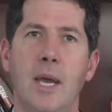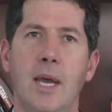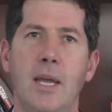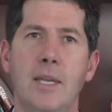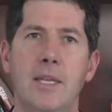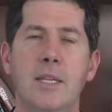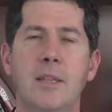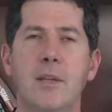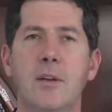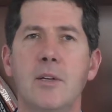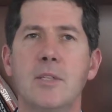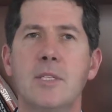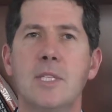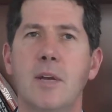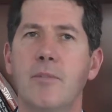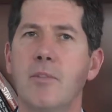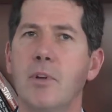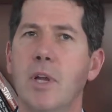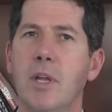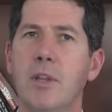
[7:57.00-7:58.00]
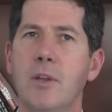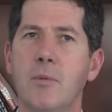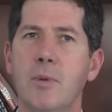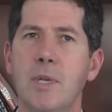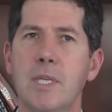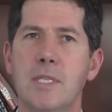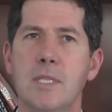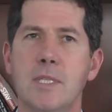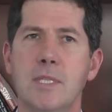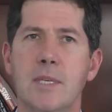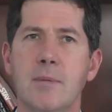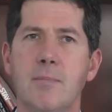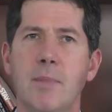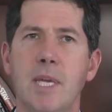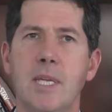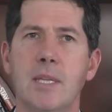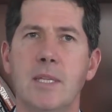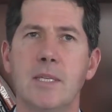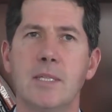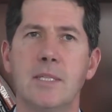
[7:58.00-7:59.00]
I think there are several other reasons that
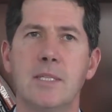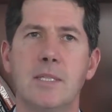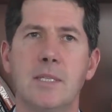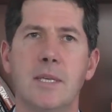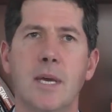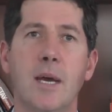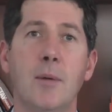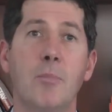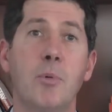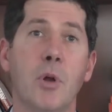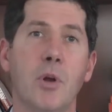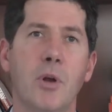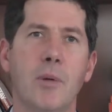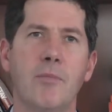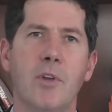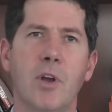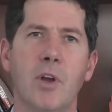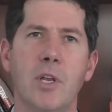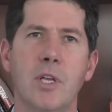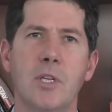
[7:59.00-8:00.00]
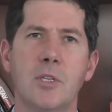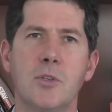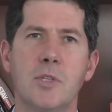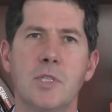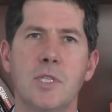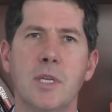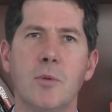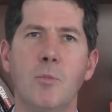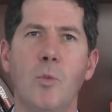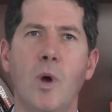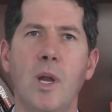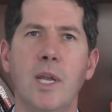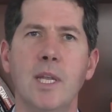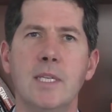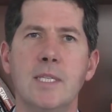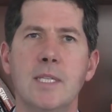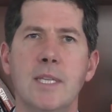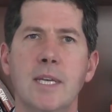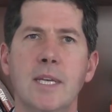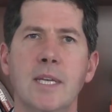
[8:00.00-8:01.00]
make this program very interesting. One
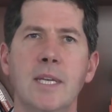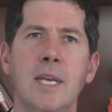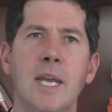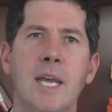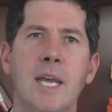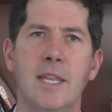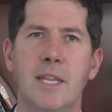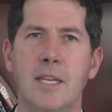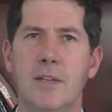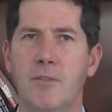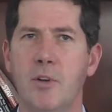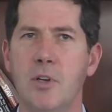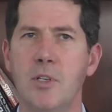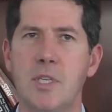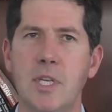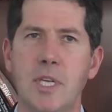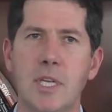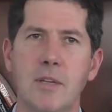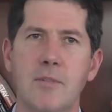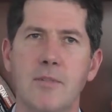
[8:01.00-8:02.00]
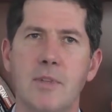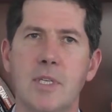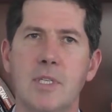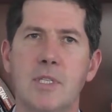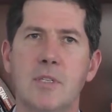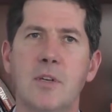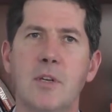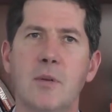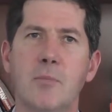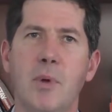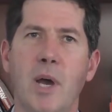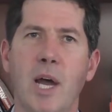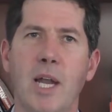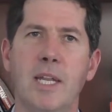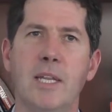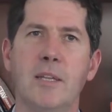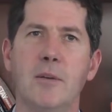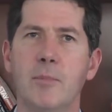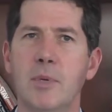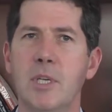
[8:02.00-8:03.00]
is that the diversity of the student
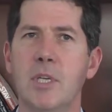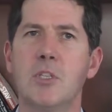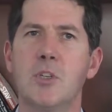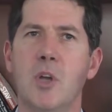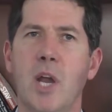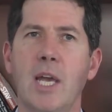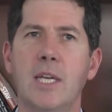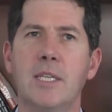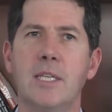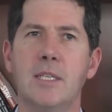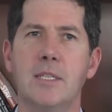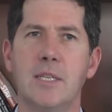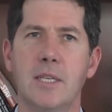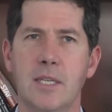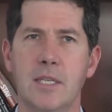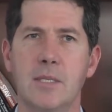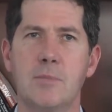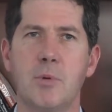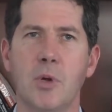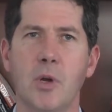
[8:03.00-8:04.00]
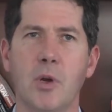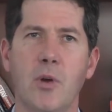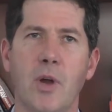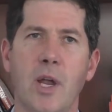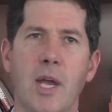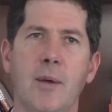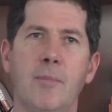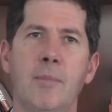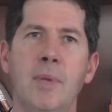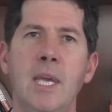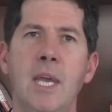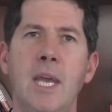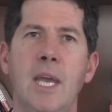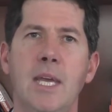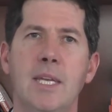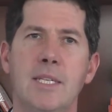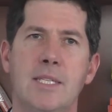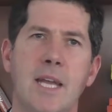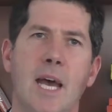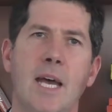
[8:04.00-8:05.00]
body that will be attracted to this program
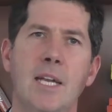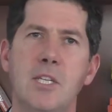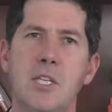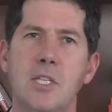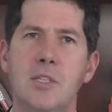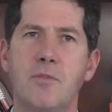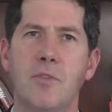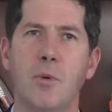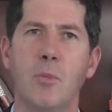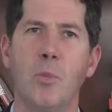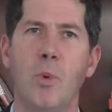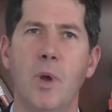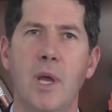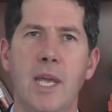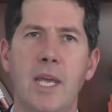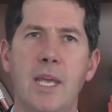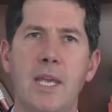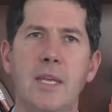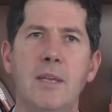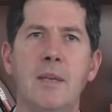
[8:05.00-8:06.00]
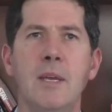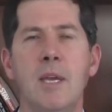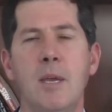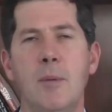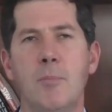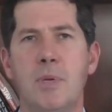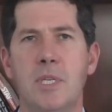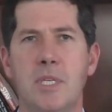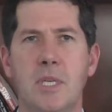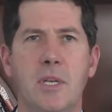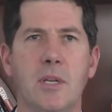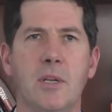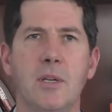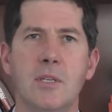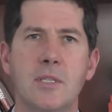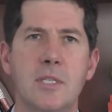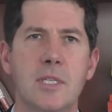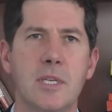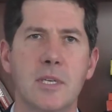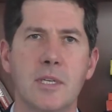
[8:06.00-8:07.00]
is not just from a particular
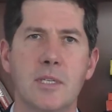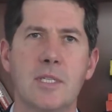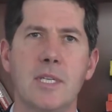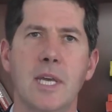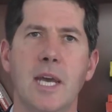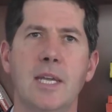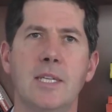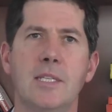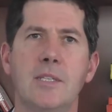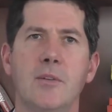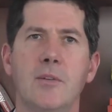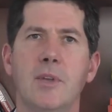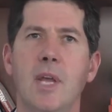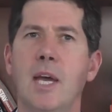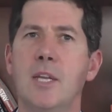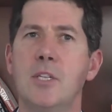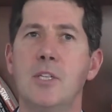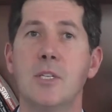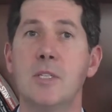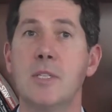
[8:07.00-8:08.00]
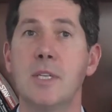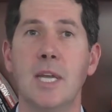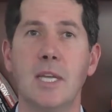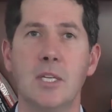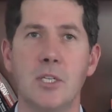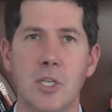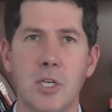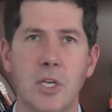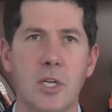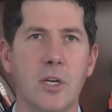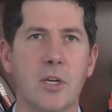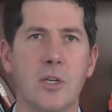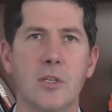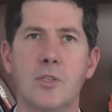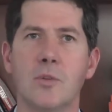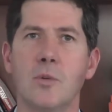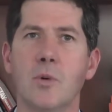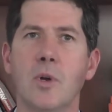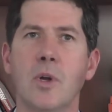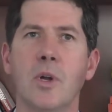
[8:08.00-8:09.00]
skill set, so not just
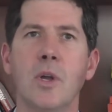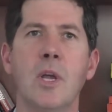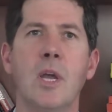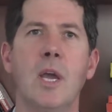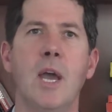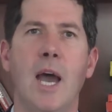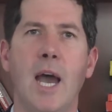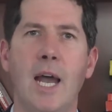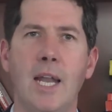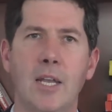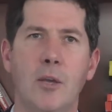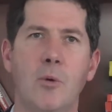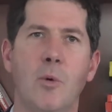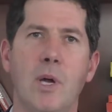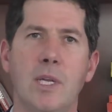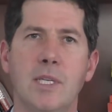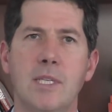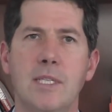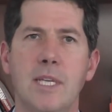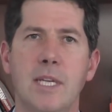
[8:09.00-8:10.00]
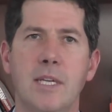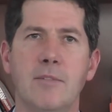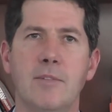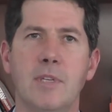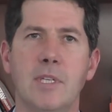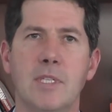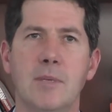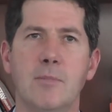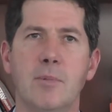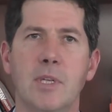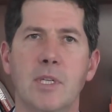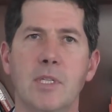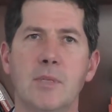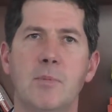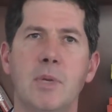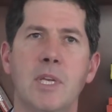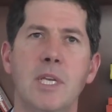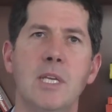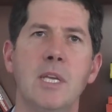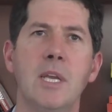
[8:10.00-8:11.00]
engineers or highly quantitative disciplines,
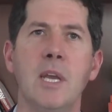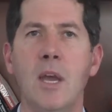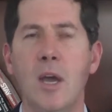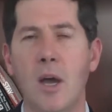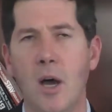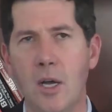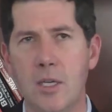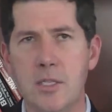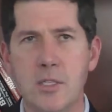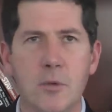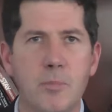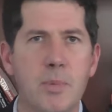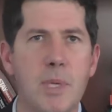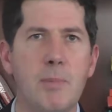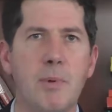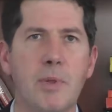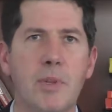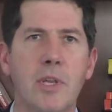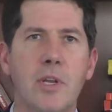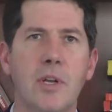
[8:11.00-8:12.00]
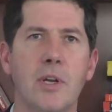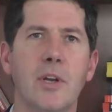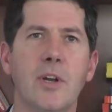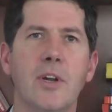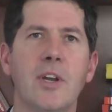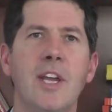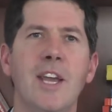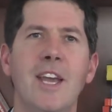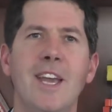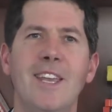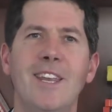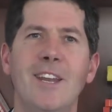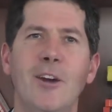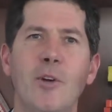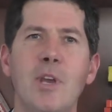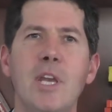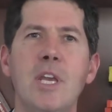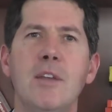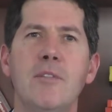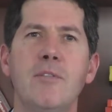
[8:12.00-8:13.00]
but also people that are, you
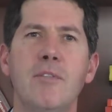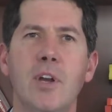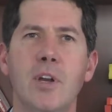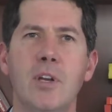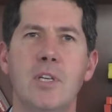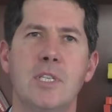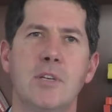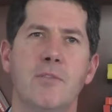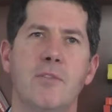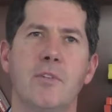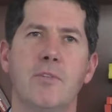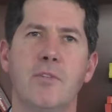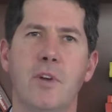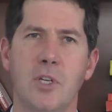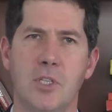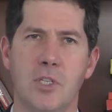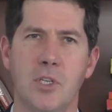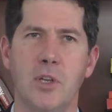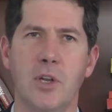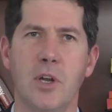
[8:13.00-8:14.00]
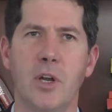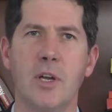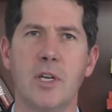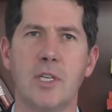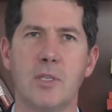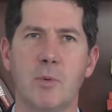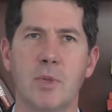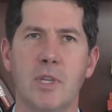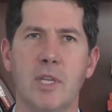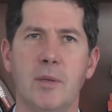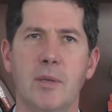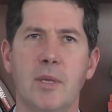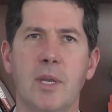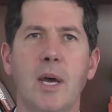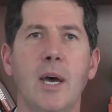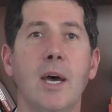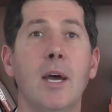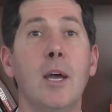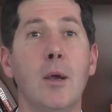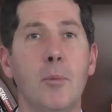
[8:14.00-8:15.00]
know, in various different functional areas within
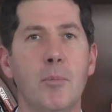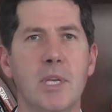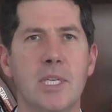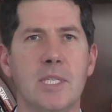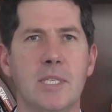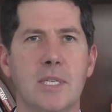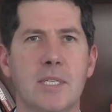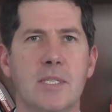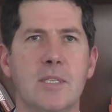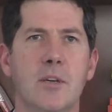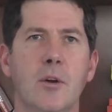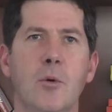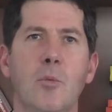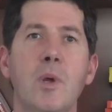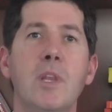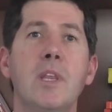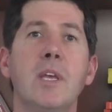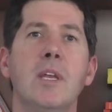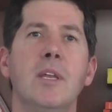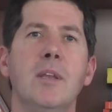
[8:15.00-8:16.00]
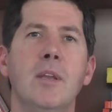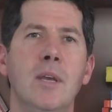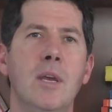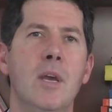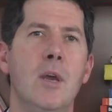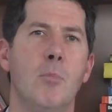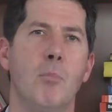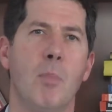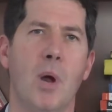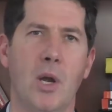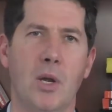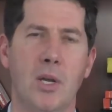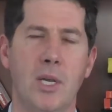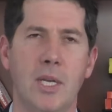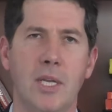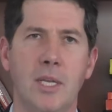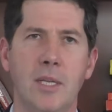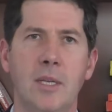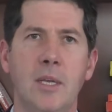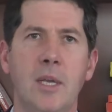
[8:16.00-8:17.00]
a business, so within
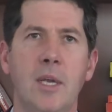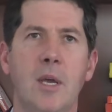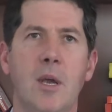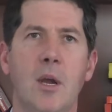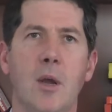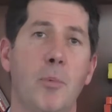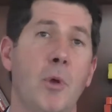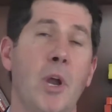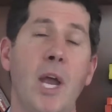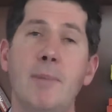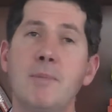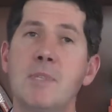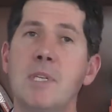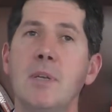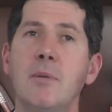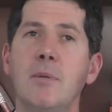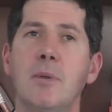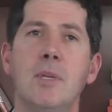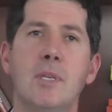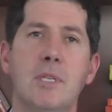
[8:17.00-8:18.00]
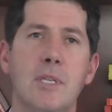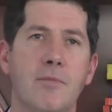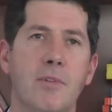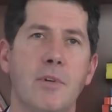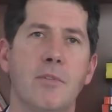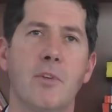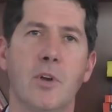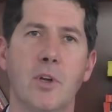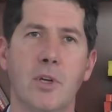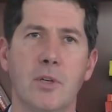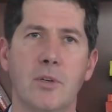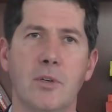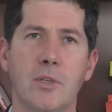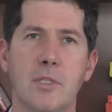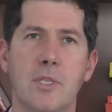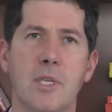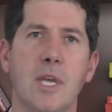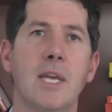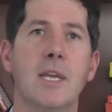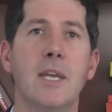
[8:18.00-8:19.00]
marketing, or perhaps in different
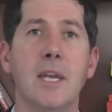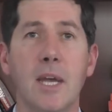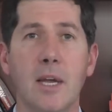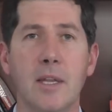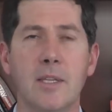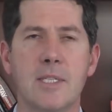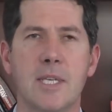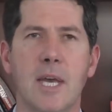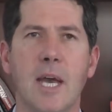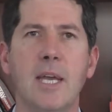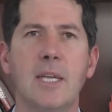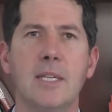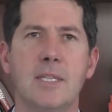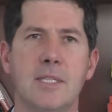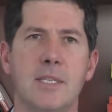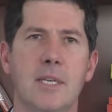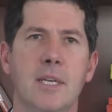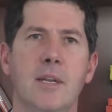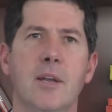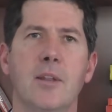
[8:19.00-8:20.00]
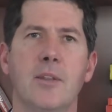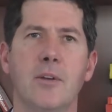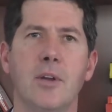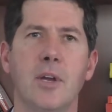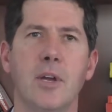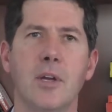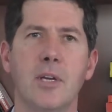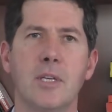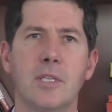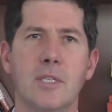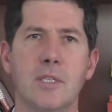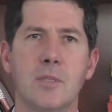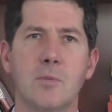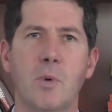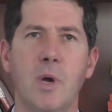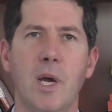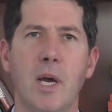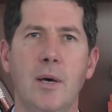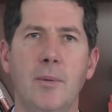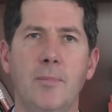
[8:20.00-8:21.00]
verticals like health science and other areas as
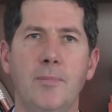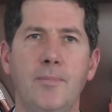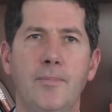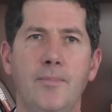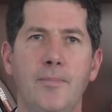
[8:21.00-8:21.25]
well.